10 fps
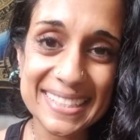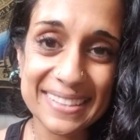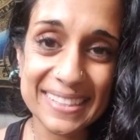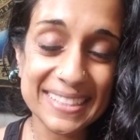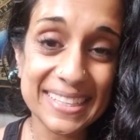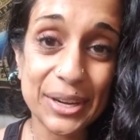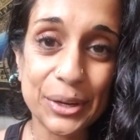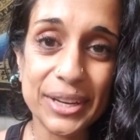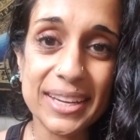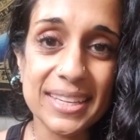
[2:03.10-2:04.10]
in these
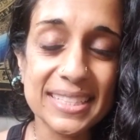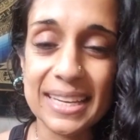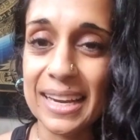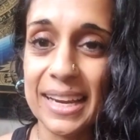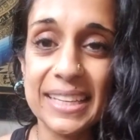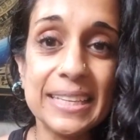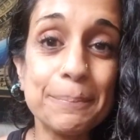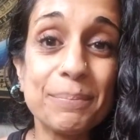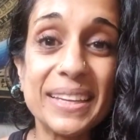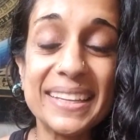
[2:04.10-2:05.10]
areas, and I
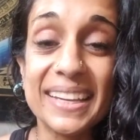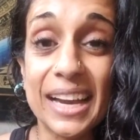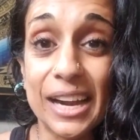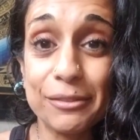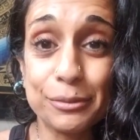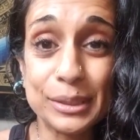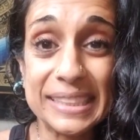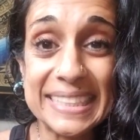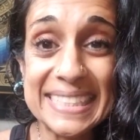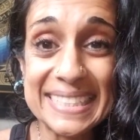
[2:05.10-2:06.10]
keep thinking I've
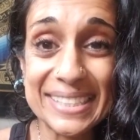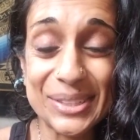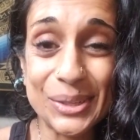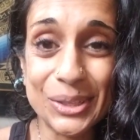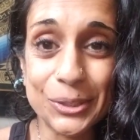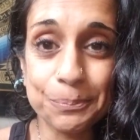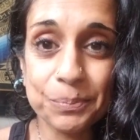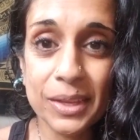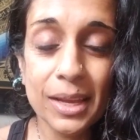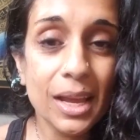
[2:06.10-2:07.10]
released it all.
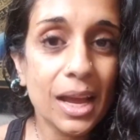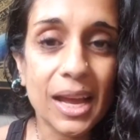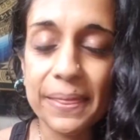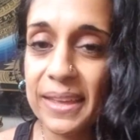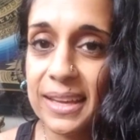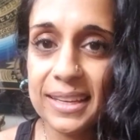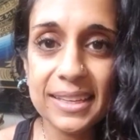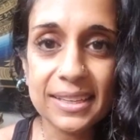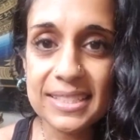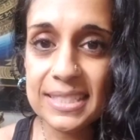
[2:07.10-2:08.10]
And
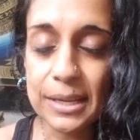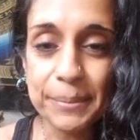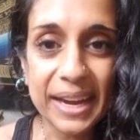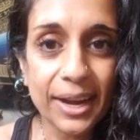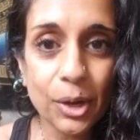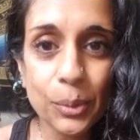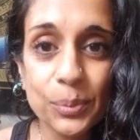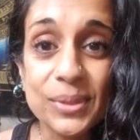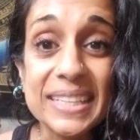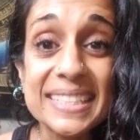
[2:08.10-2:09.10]
then somehow
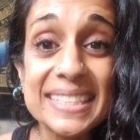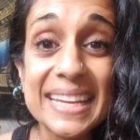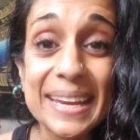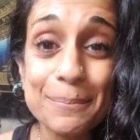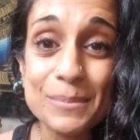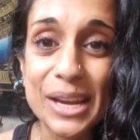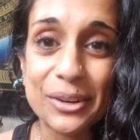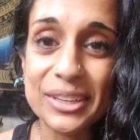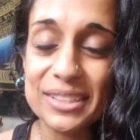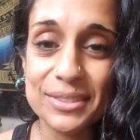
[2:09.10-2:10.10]
these same
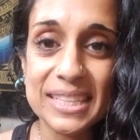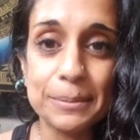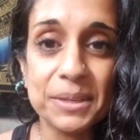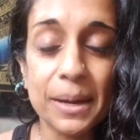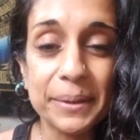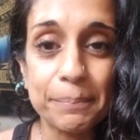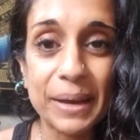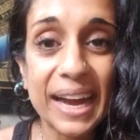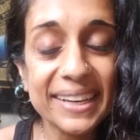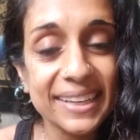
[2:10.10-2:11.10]
narratives keep coming
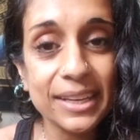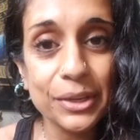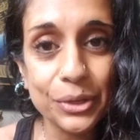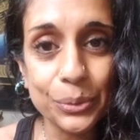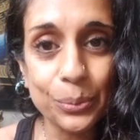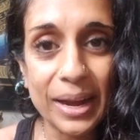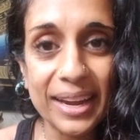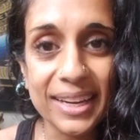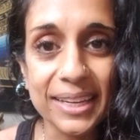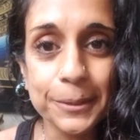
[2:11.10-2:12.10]
back in a new
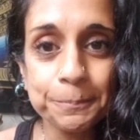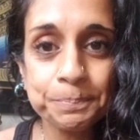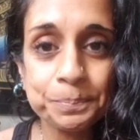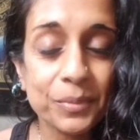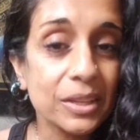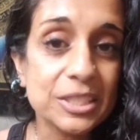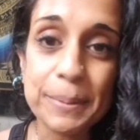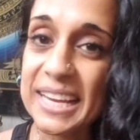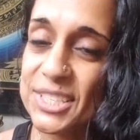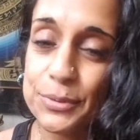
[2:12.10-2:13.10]
way. These
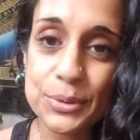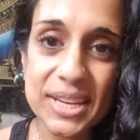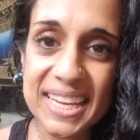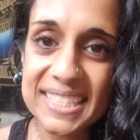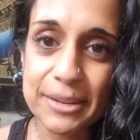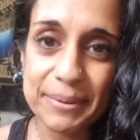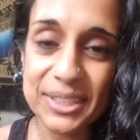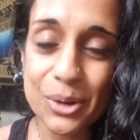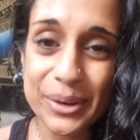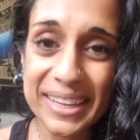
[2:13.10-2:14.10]
past few days, I've been
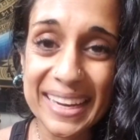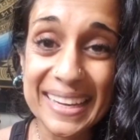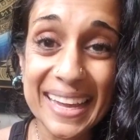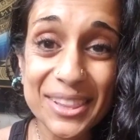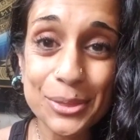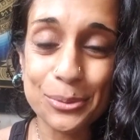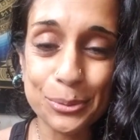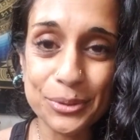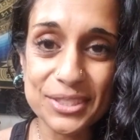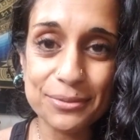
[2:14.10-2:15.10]
going again
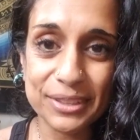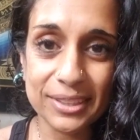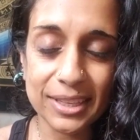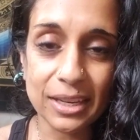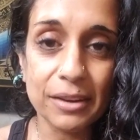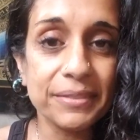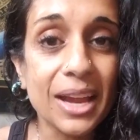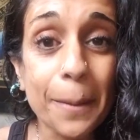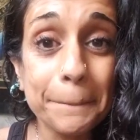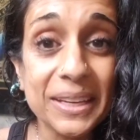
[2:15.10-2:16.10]
through this feeling of
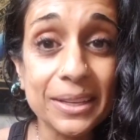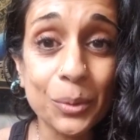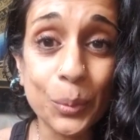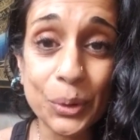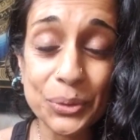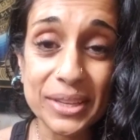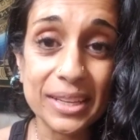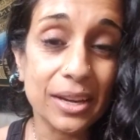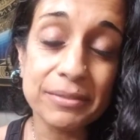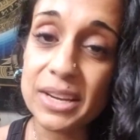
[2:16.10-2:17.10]
not being worthy,
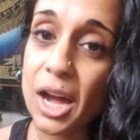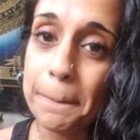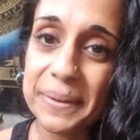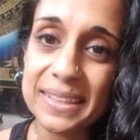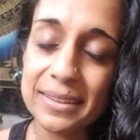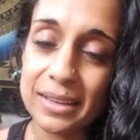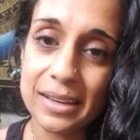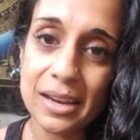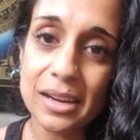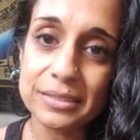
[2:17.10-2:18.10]
of not being
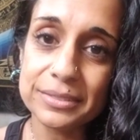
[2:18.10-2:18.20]
enough,